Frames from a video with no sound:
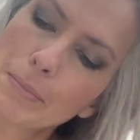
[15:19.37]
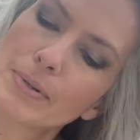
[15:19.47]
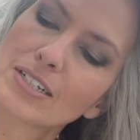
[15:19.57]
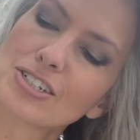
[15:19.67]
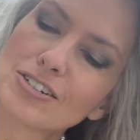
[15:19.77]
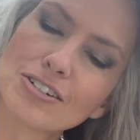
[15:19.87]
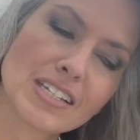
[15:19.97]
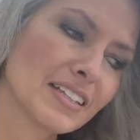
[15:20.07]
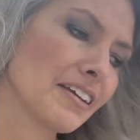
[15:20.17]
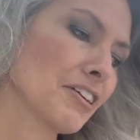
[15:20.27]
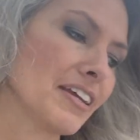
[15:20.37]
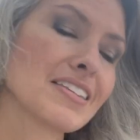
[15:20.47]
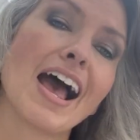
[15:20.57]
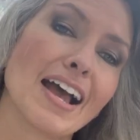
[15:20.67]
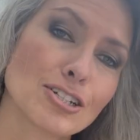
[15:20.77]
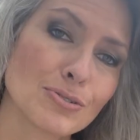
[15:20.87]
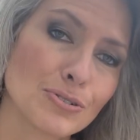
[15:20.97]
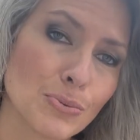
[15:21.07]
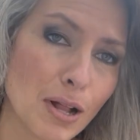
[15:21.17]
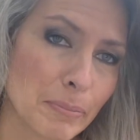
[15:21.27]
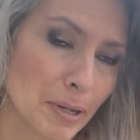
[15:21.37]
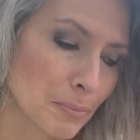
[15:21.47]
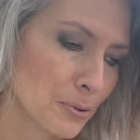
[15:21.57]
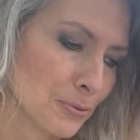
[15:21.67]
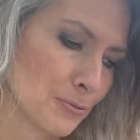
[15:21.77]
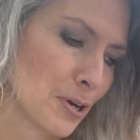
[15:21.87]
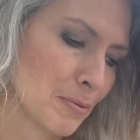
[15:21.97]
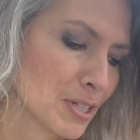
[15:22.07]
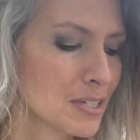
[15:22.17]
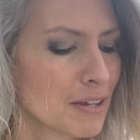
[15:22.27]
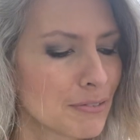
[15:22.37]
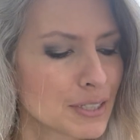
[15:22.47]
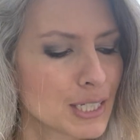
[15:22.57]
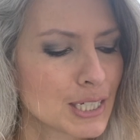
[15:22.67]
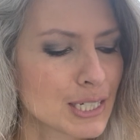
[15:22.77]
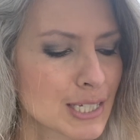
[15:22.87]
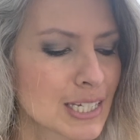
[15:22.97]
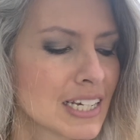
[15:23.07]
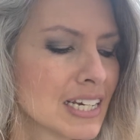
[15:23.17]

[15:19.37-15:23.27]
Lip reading: pictures, and it's actual wallpaper from the 70s,